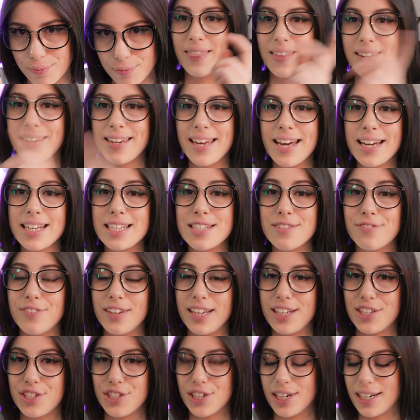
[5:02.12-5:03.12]
The next
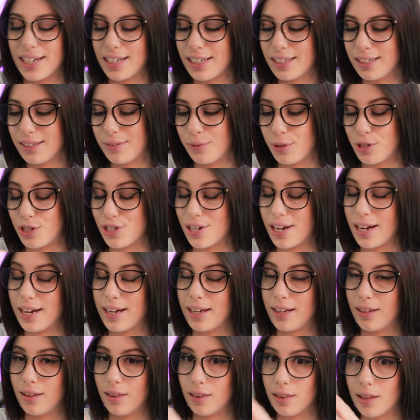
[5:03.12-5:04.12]
feature, which
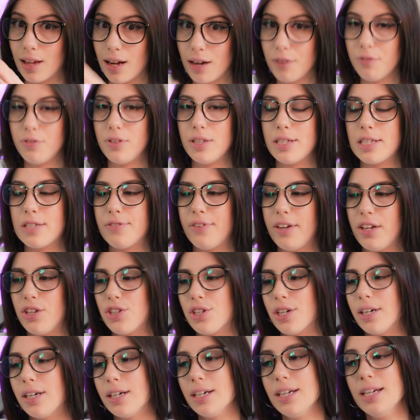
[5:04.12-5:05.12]
I love this
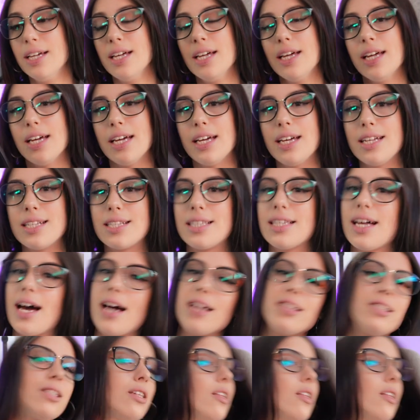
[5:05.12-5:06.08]
feature, is that